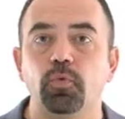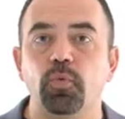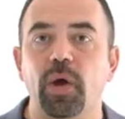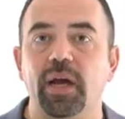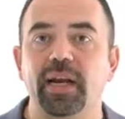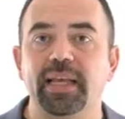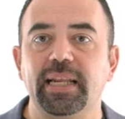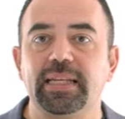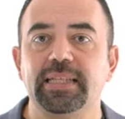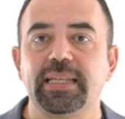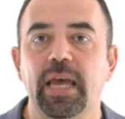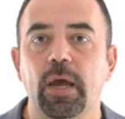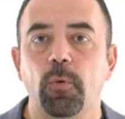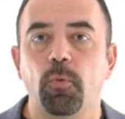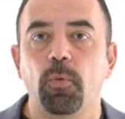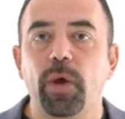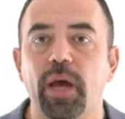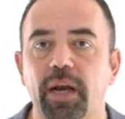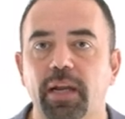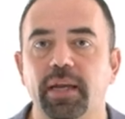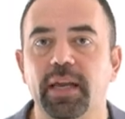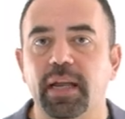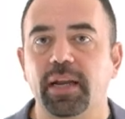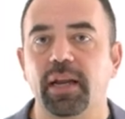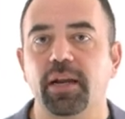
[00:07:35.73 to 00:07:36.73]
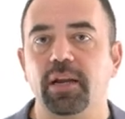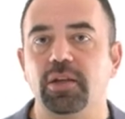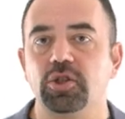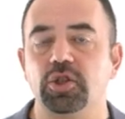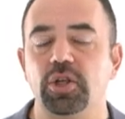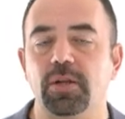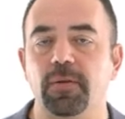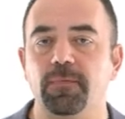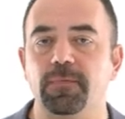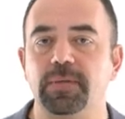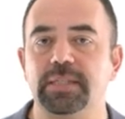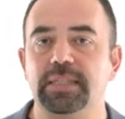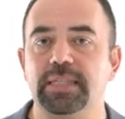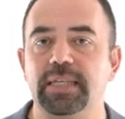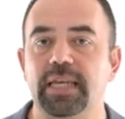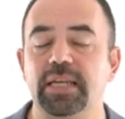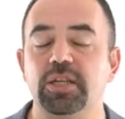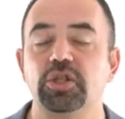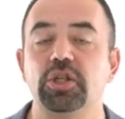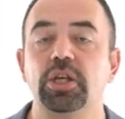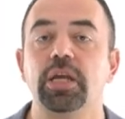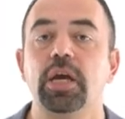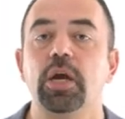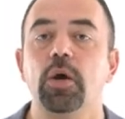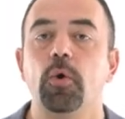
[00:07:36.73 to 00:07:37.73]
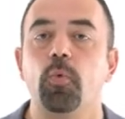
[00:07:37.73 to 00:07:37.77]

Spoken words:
we are going to say, we are going to launch an investigation.